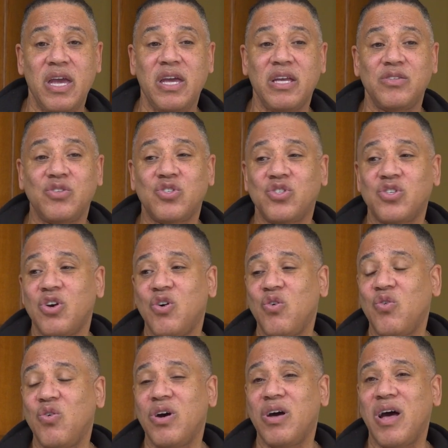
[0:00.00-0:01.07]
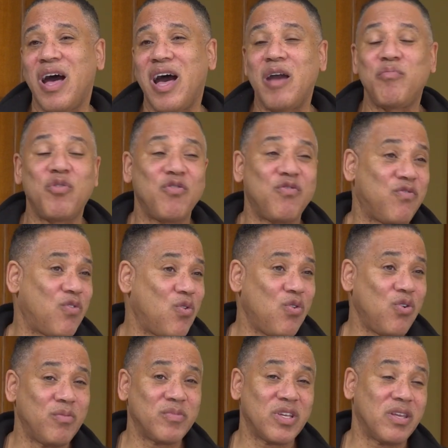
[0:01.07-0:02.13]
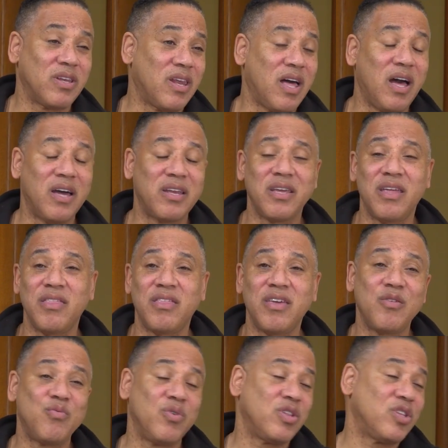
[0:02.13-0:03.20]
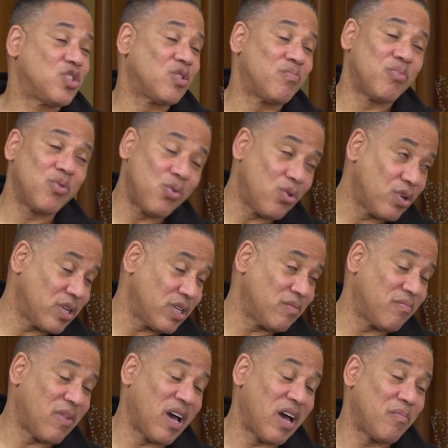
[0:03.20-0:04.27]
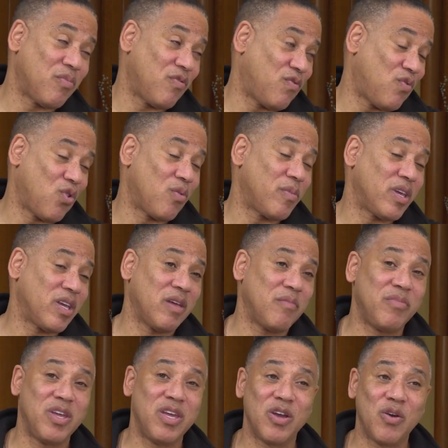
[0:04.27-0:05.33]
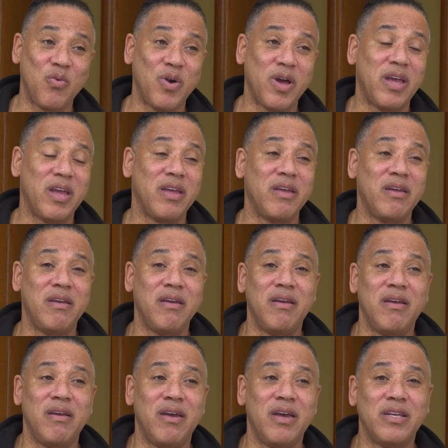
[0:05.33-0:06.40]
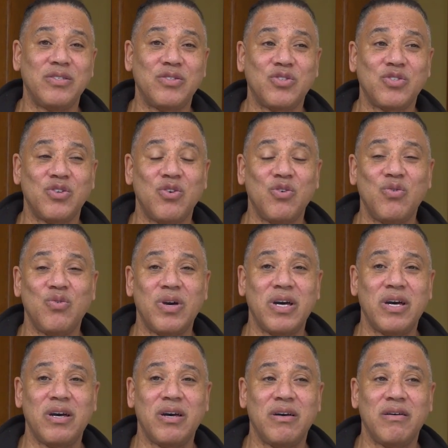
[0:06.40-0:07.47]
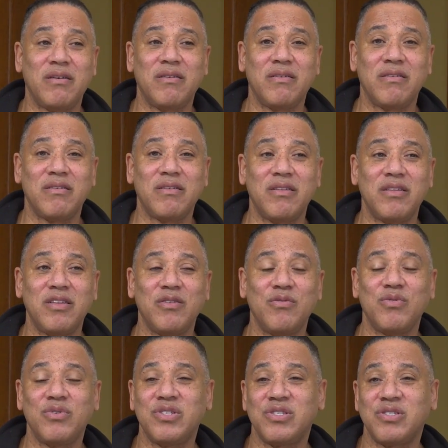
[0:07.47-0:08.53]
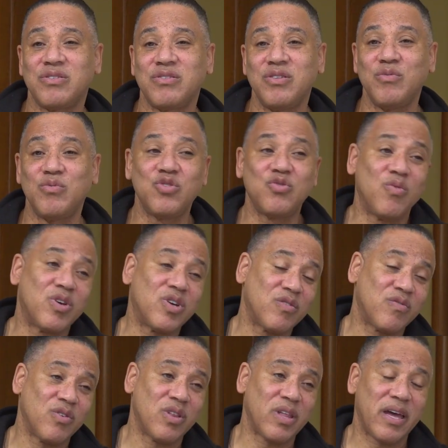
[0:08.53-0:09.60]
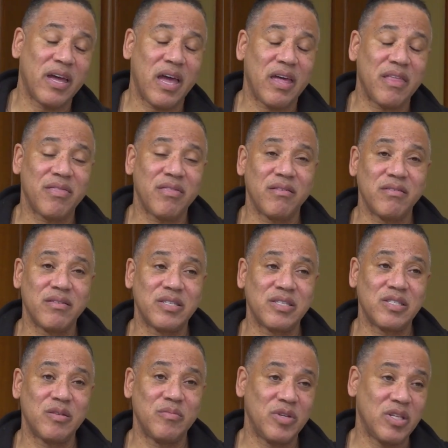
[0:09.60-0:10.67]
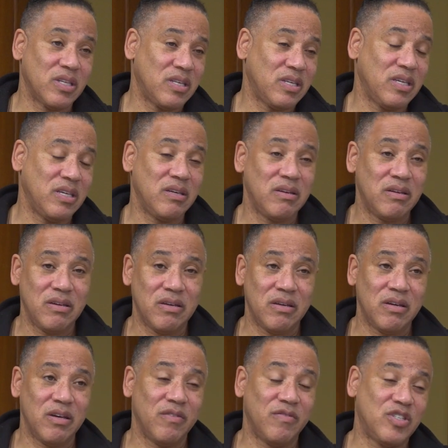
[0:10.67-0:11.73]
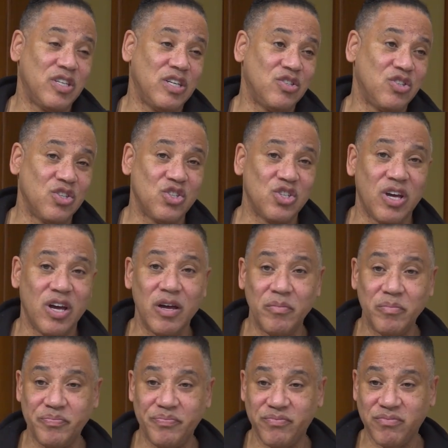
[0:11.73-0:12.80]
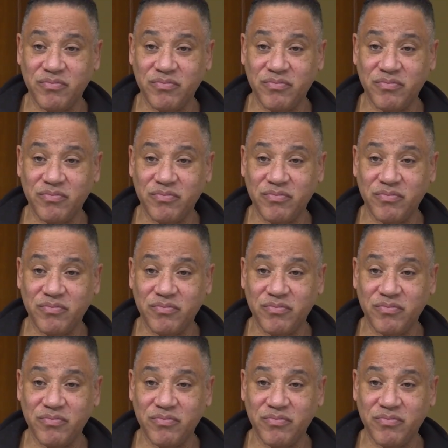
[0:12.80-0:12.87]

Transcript: And so I performed a lot, and they really supported my performing and being away. And so it was wonderful. I had the stability of a teaching job,